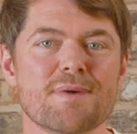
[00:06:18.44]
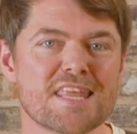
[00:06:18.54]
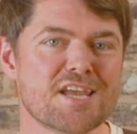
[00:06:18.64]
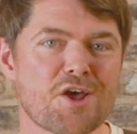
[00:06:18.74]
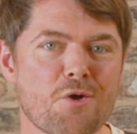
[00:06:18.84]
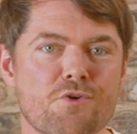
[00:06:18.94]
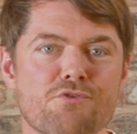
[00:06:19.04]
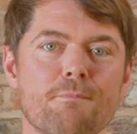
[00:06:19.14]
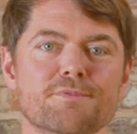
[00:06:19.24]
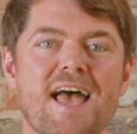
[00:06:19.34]
Molino,
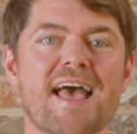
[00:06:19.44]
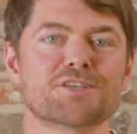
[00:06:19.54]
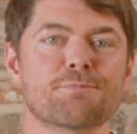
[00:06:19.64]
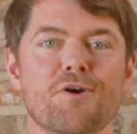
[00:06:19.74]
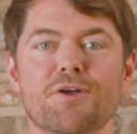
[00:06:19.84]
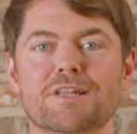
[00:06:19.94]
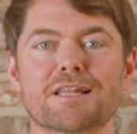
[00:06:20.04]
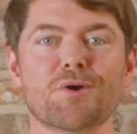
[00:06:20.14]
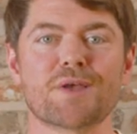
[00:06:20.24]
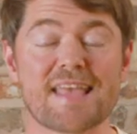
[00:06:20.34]
Krups Expert and
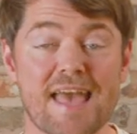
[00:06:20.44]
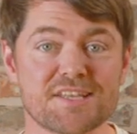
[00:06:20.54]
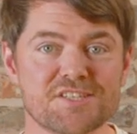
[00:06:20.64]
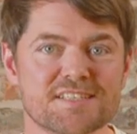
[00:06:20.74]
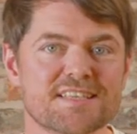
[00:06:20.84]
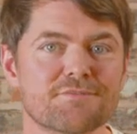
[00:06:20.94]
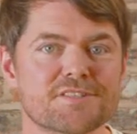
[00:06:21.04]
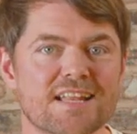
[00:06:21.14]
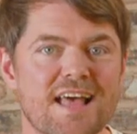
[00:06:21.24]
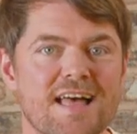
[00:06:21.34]
DeLonghi
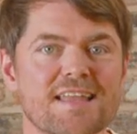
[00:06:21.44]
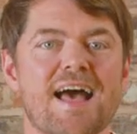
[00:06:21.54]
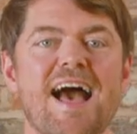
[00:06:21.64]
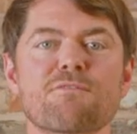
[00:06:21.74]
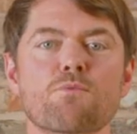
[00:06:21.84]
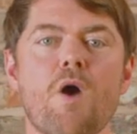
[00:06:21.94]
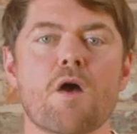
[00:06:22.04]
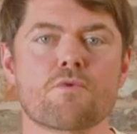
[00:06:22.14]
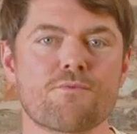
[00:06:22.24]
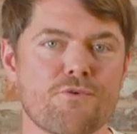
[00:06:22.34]
KG79 have what are
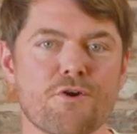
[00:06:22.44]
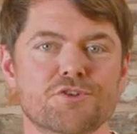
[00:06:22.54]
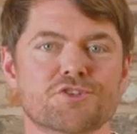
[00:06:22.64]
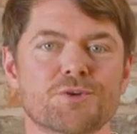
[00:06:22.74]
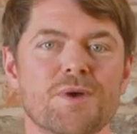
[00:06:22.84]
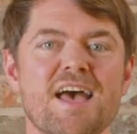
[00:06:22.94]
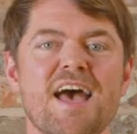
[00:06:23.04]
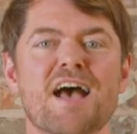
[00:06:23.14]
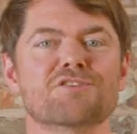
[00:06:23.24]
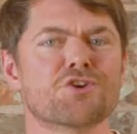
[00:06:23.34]
referred to
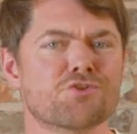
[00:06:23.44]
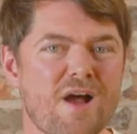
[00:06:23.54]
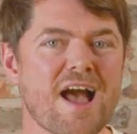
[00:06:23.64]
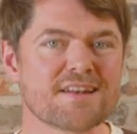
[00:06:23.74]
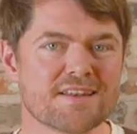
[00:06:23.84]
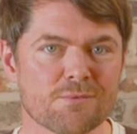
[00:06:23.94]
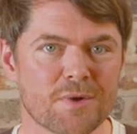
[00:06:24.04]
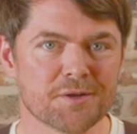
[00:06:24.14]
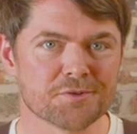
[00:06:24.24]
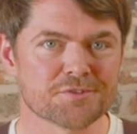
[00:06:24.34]
as grinding
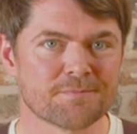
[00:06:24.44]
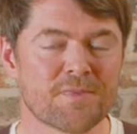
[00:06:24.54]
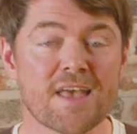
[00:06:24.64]
wheels.